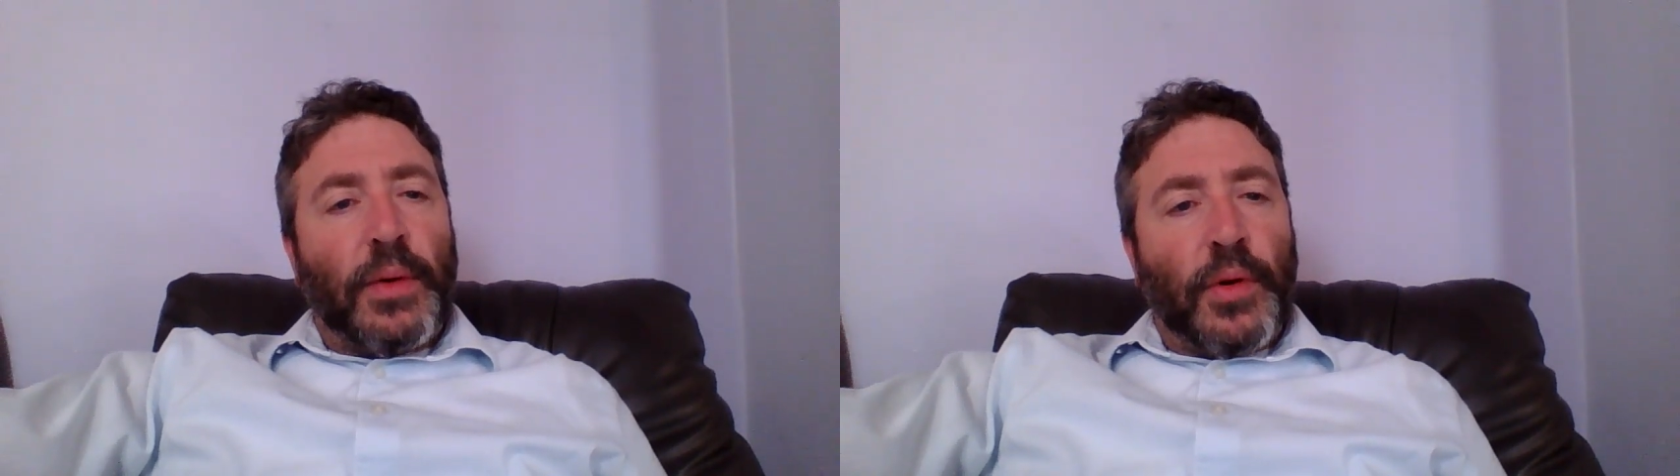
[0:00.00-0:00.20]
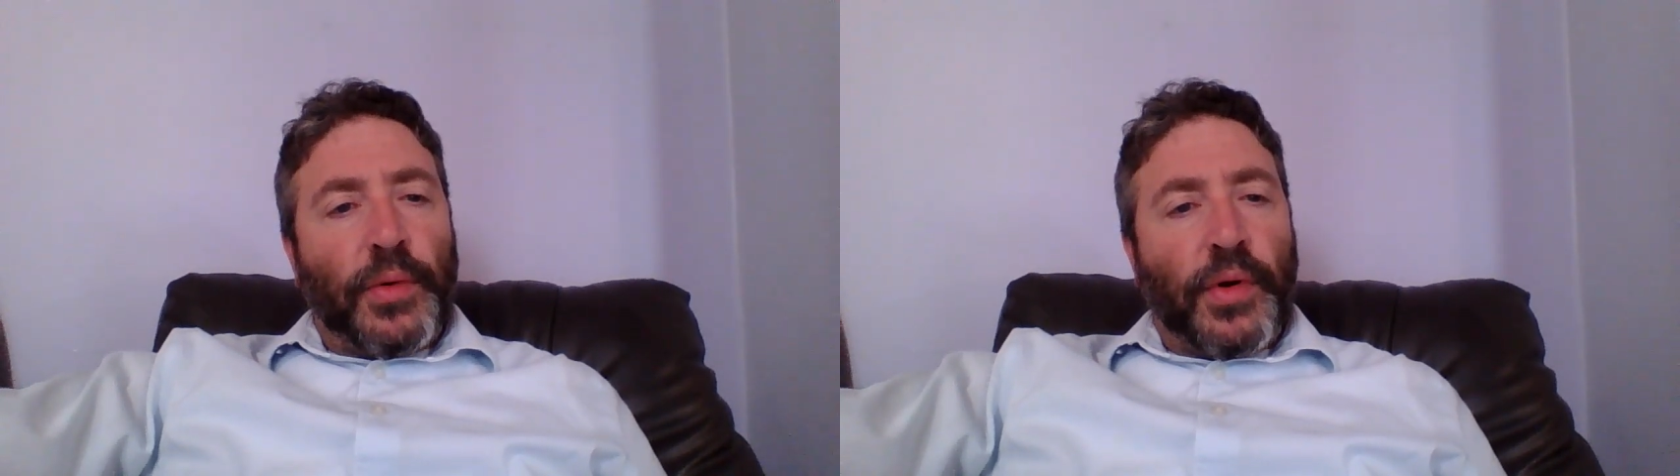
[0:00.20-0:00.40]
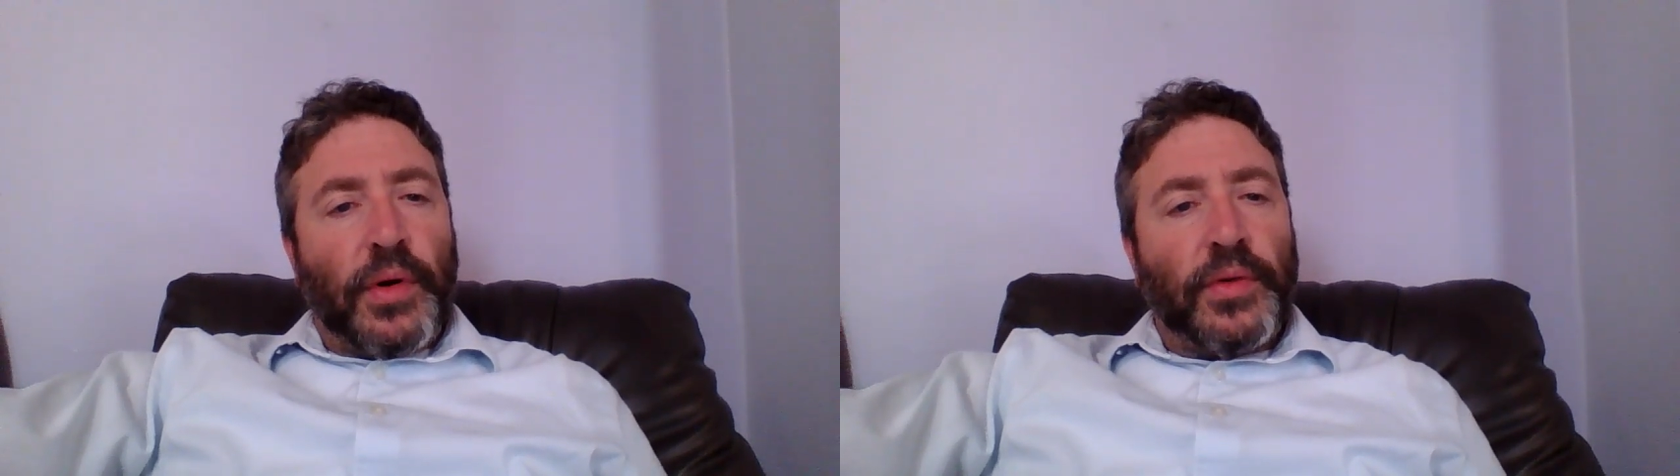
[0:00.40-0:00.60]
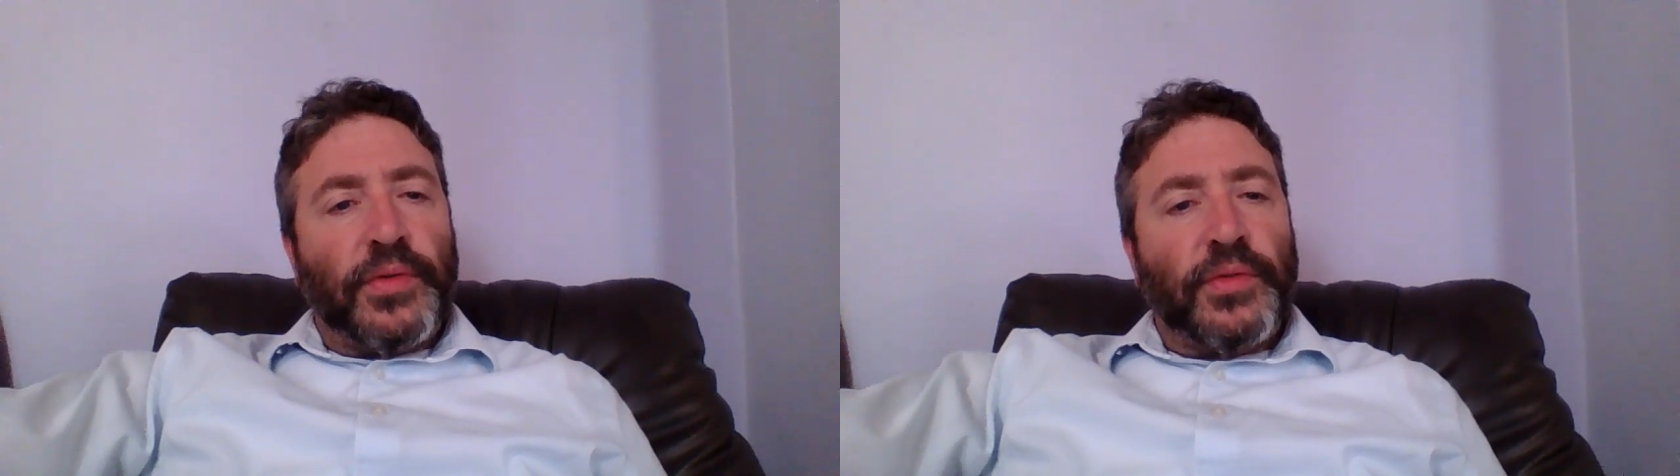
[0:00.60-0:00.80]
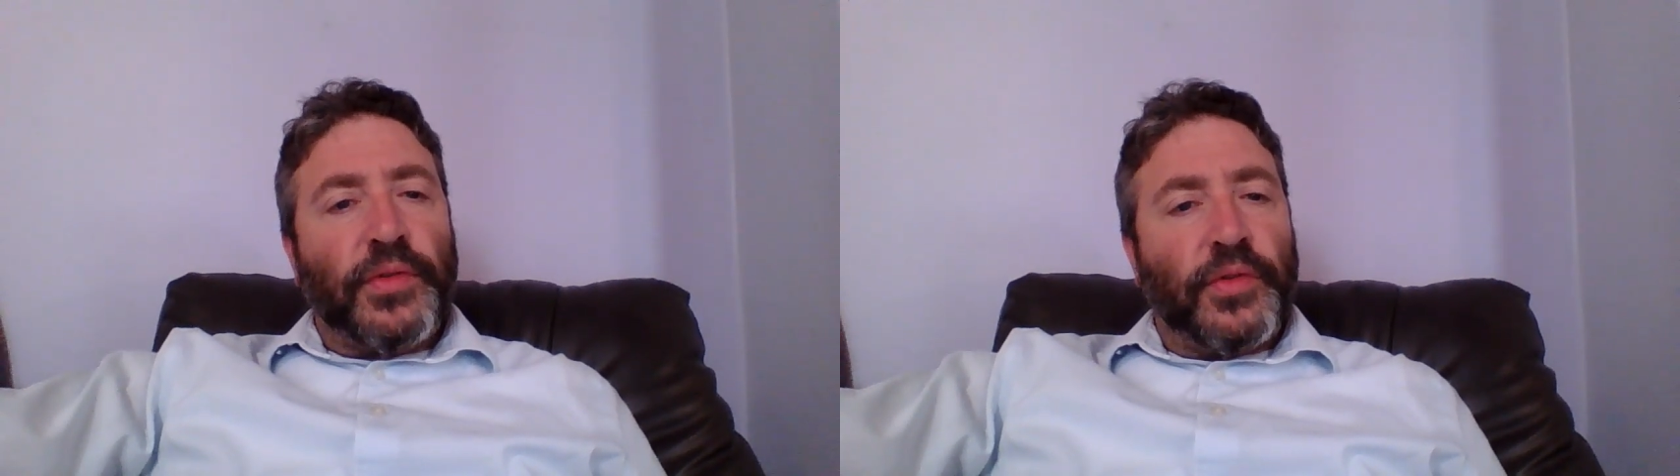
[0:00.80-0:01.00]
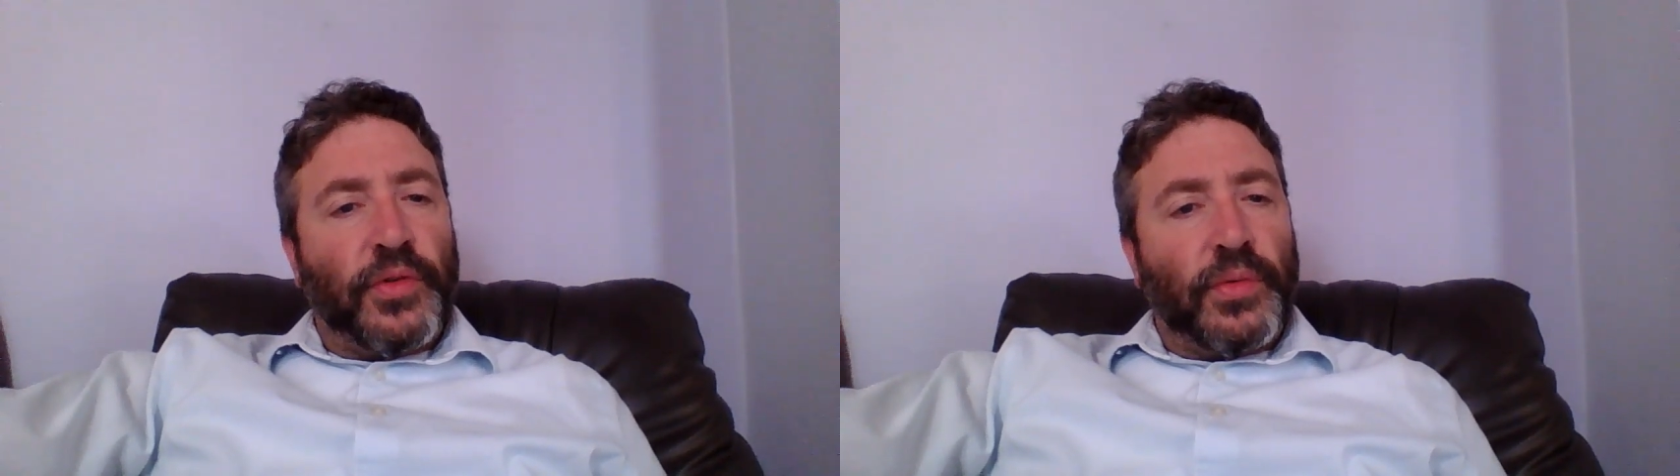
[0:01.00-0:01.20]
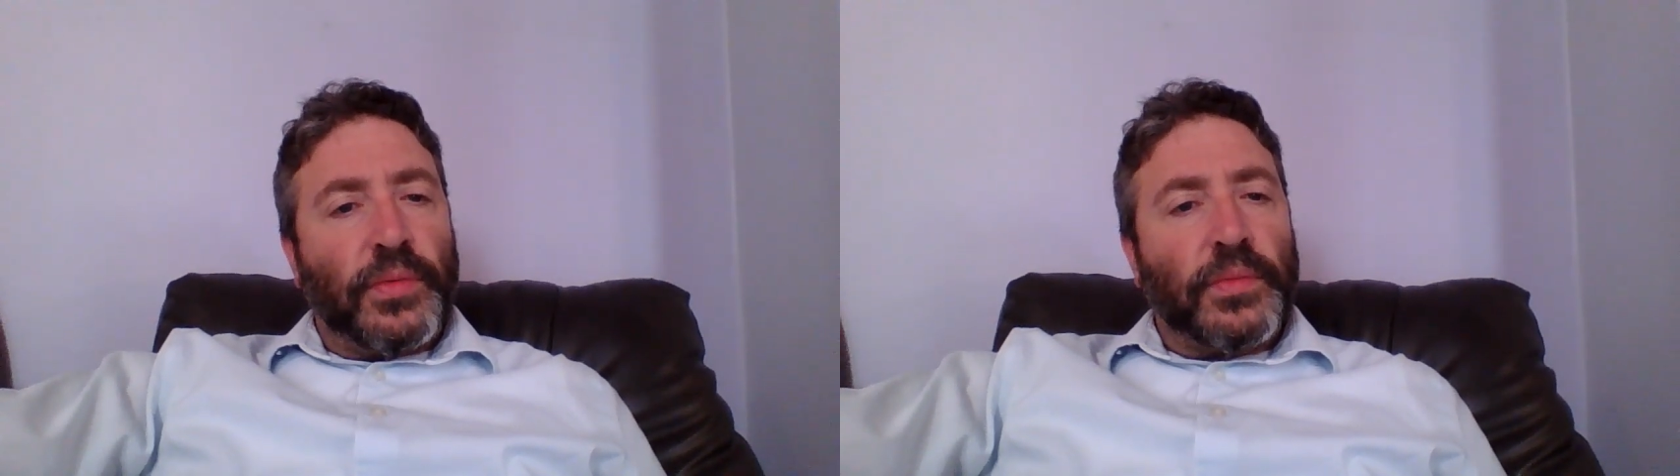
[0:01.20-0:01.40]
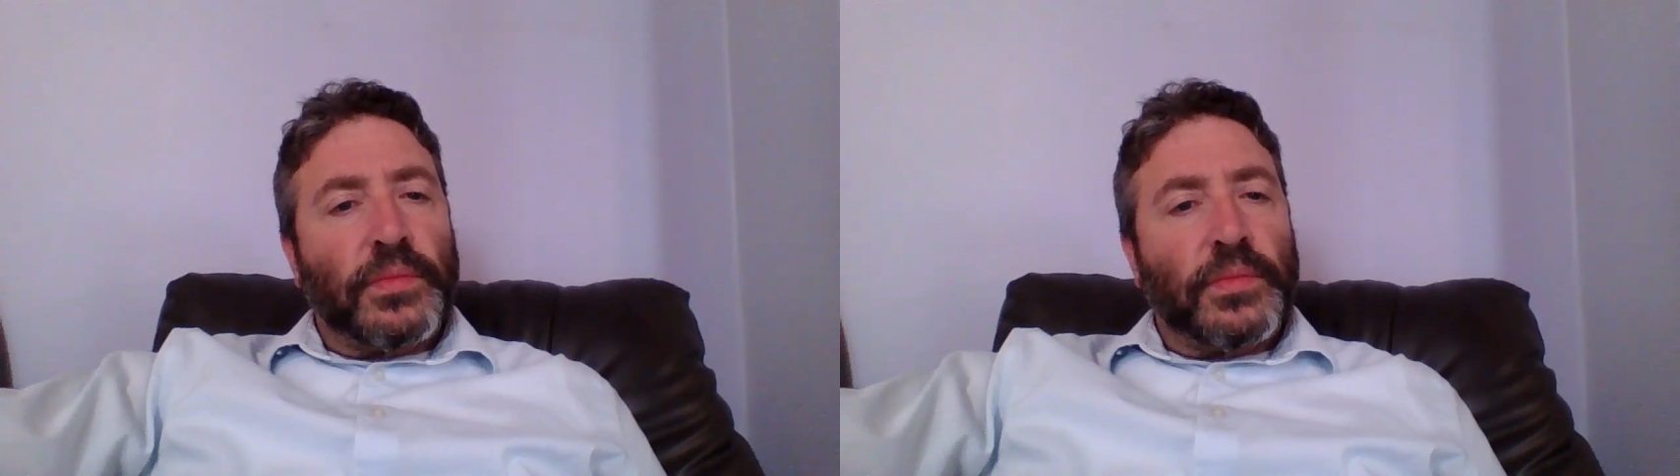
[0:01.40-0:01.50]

our own hearts to do